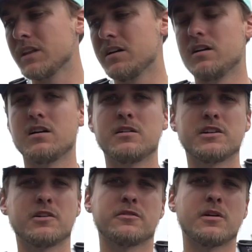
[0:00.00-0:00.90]

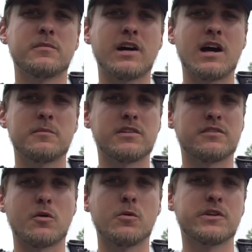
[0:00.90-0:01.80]
Sometimes
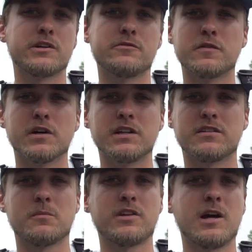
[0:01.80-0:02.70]
it's only a foot,
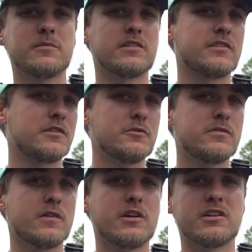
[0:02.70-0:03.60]
sometimes it's 2
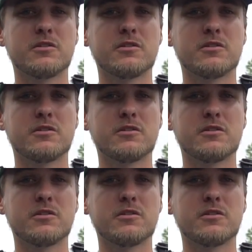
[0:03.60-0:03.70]
foot.